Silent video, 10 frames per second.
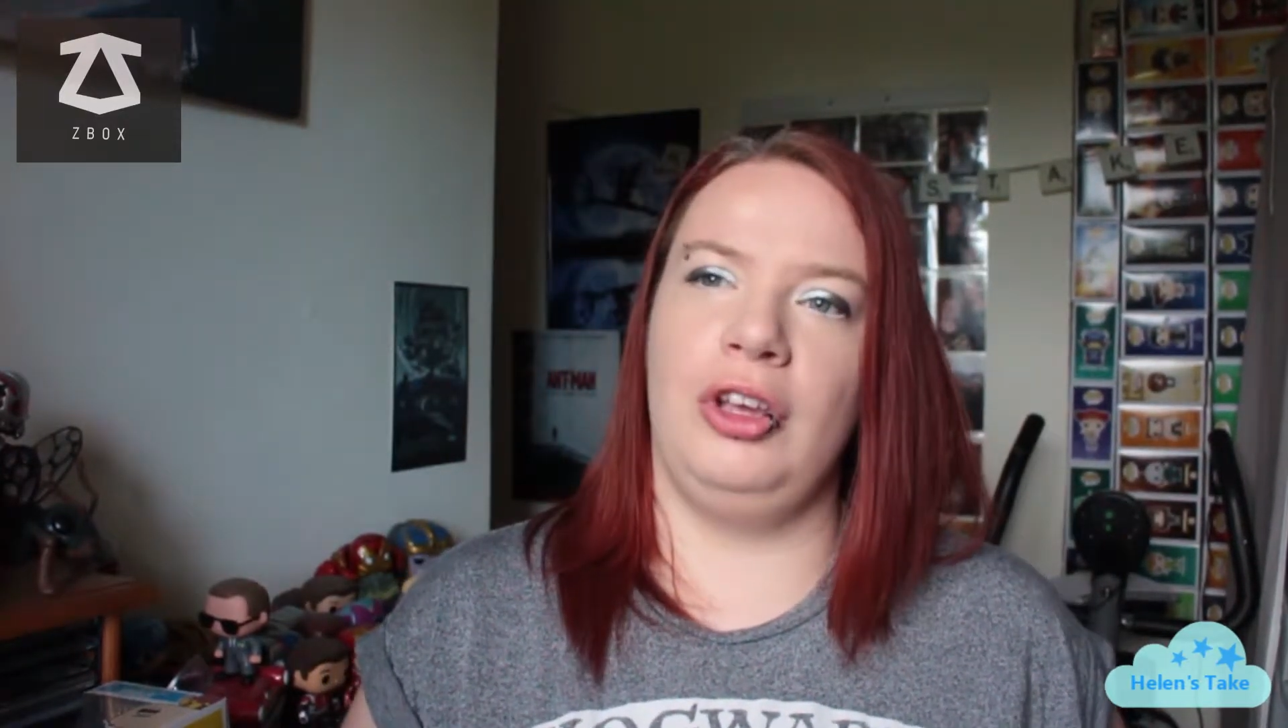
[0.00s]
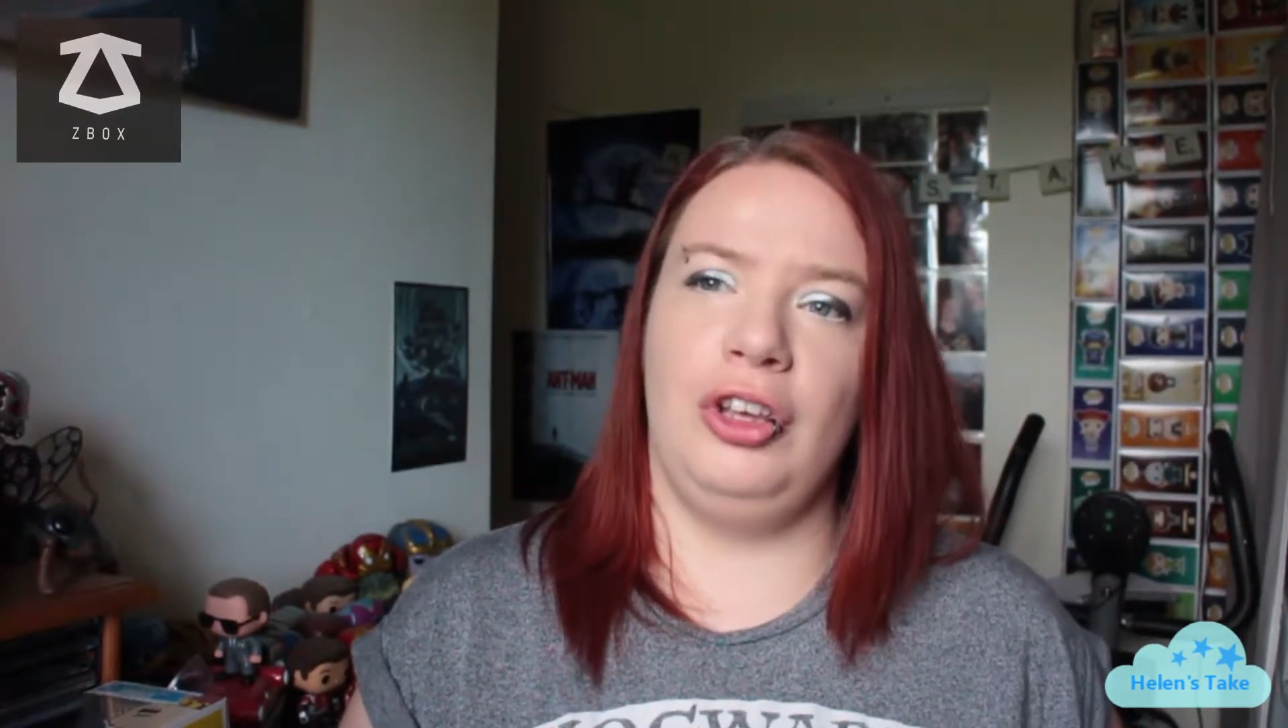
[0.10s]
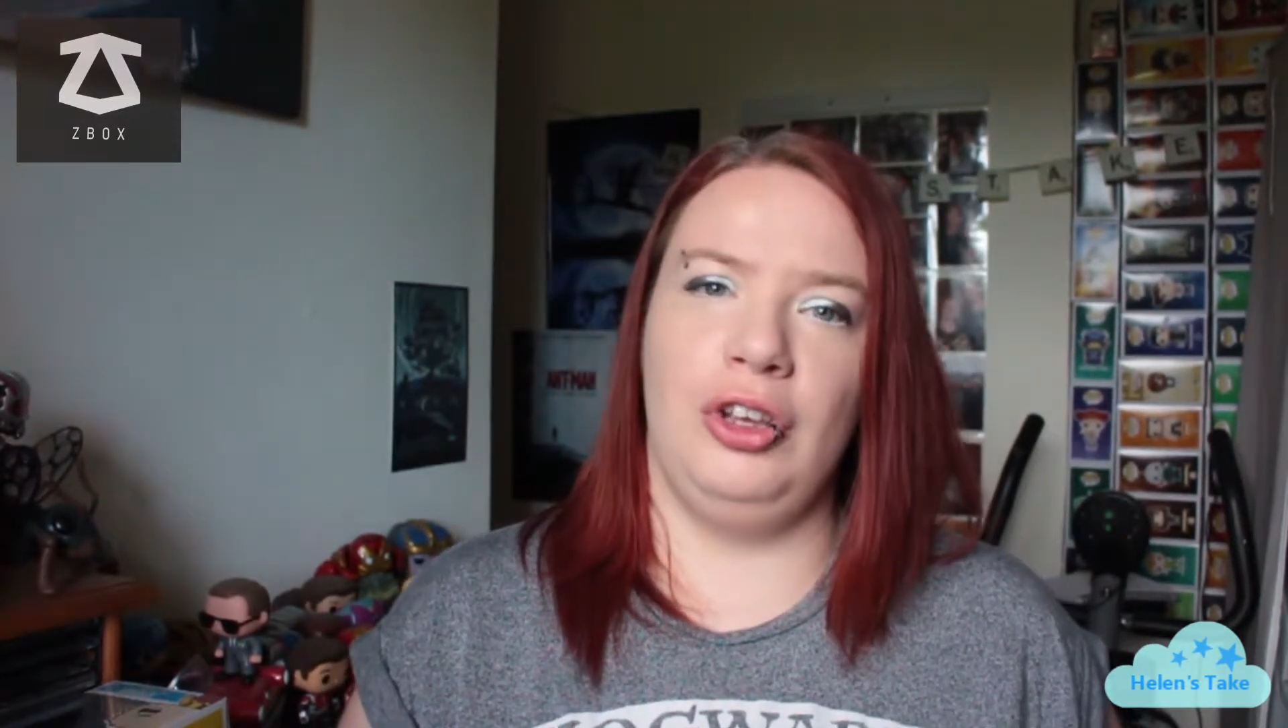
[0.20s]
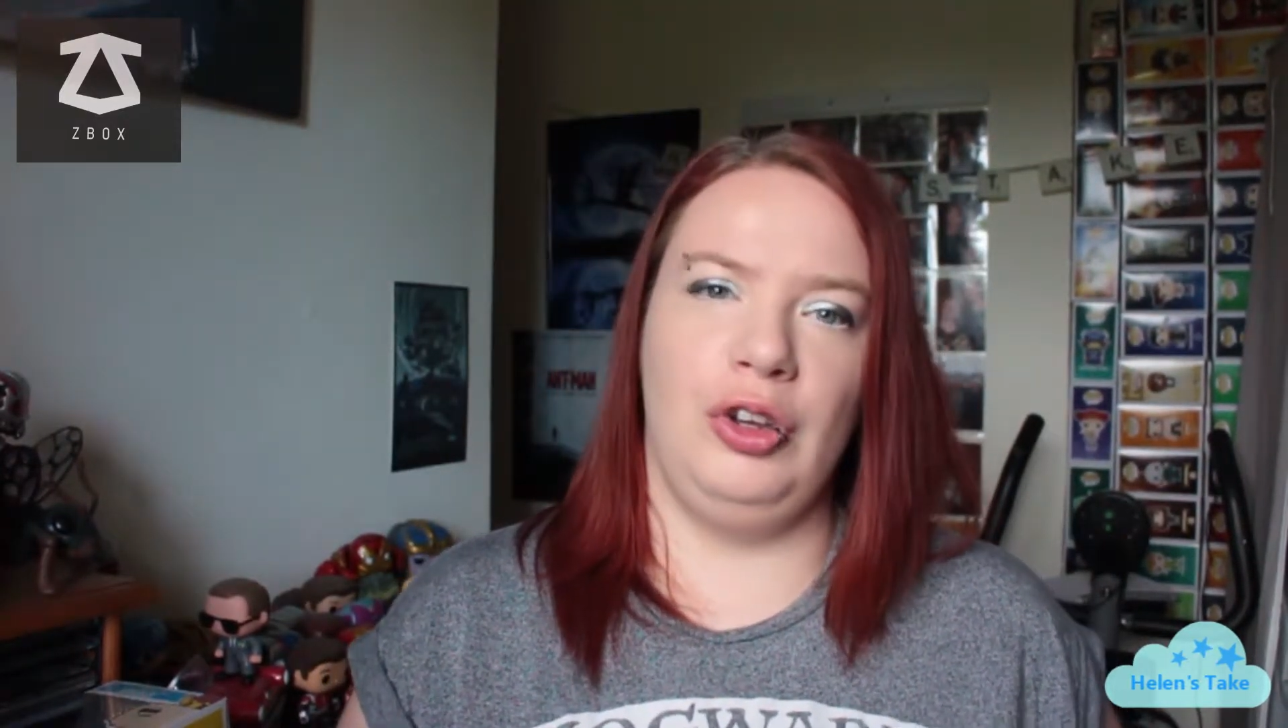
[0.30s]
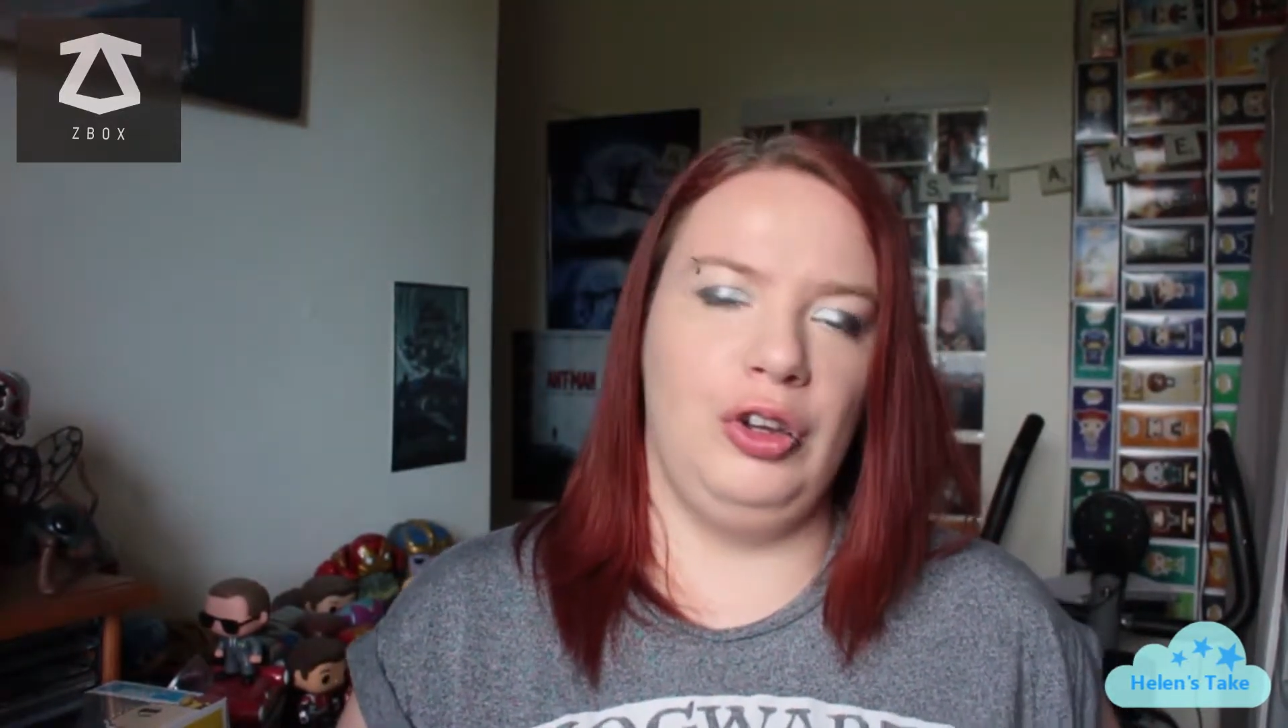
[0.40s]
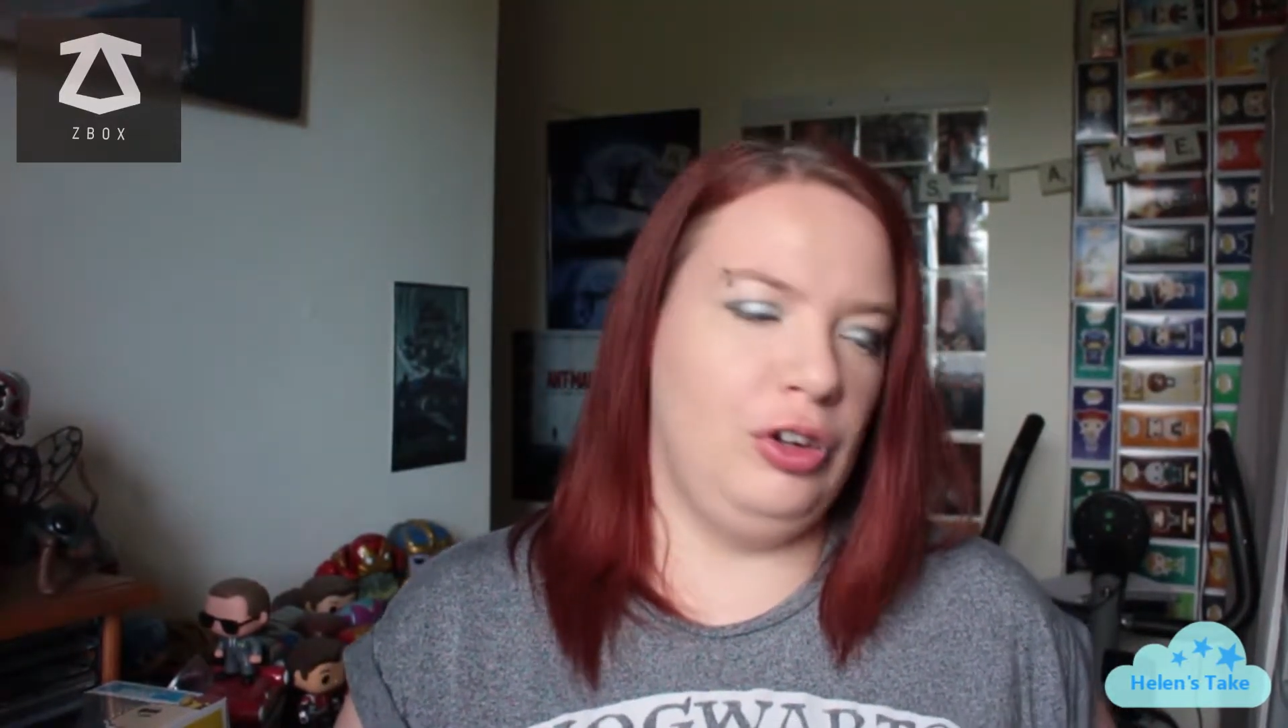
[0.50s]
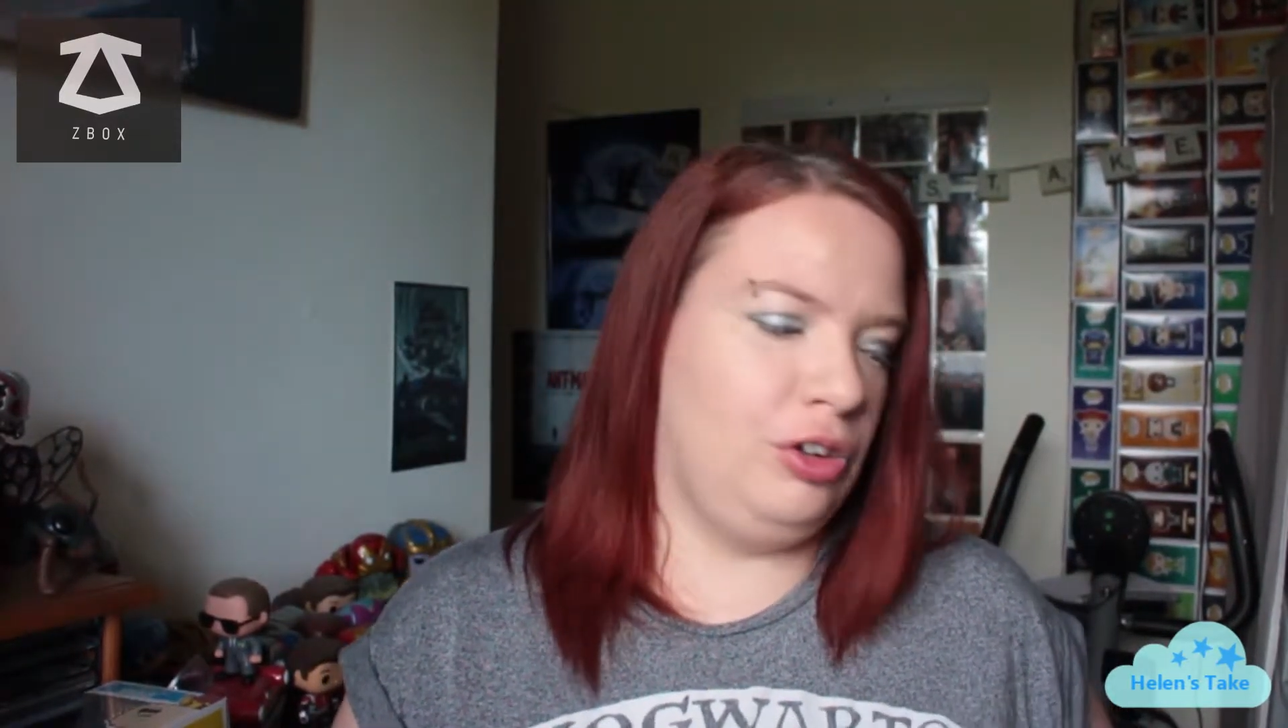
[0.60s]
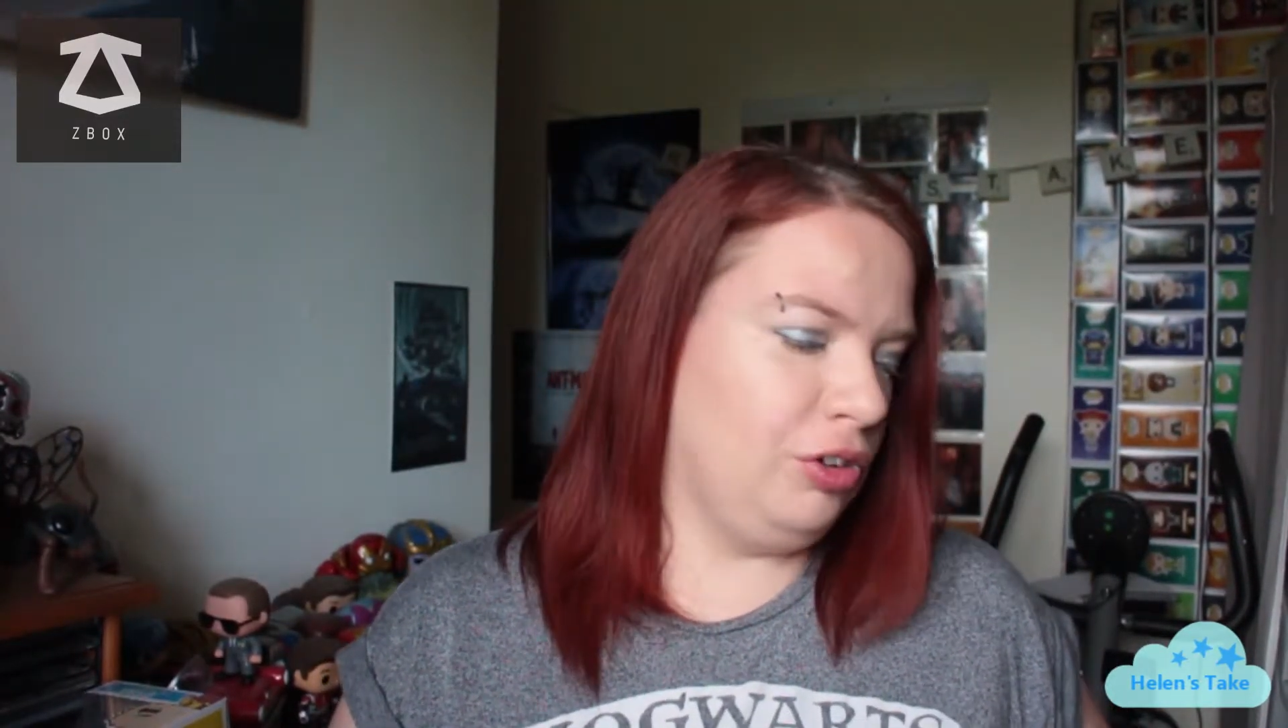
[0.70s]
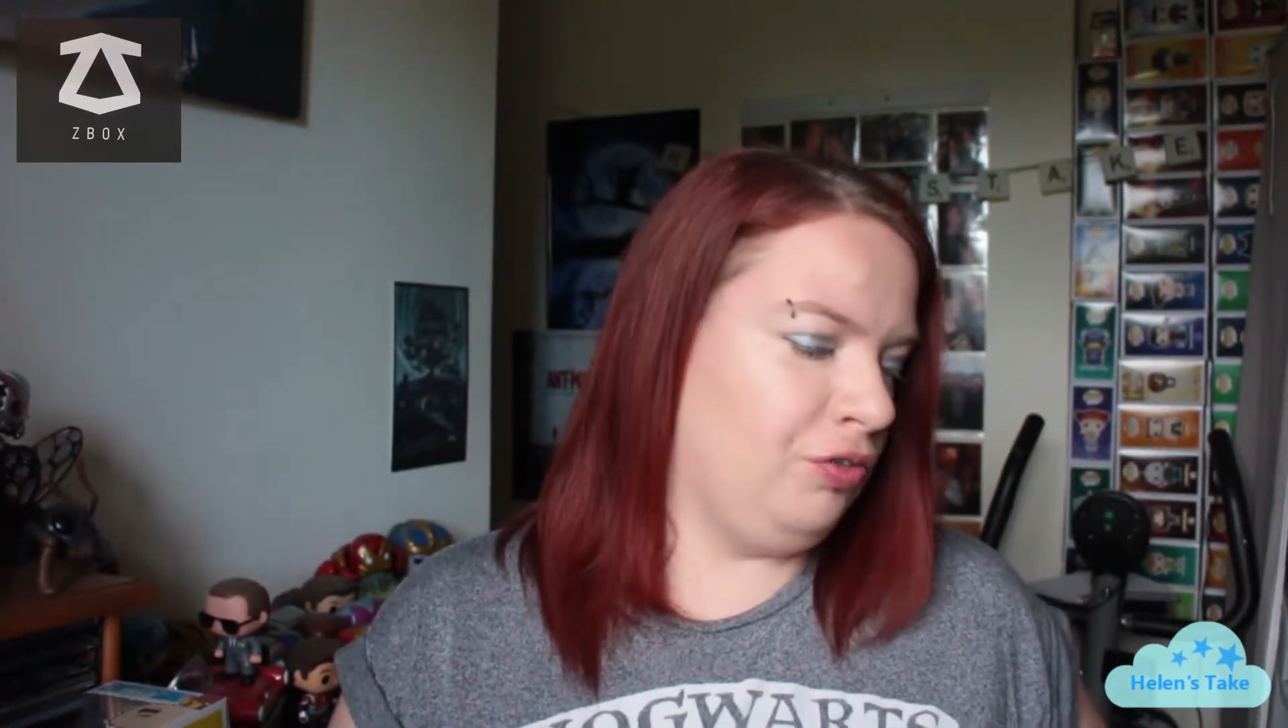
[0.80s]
huge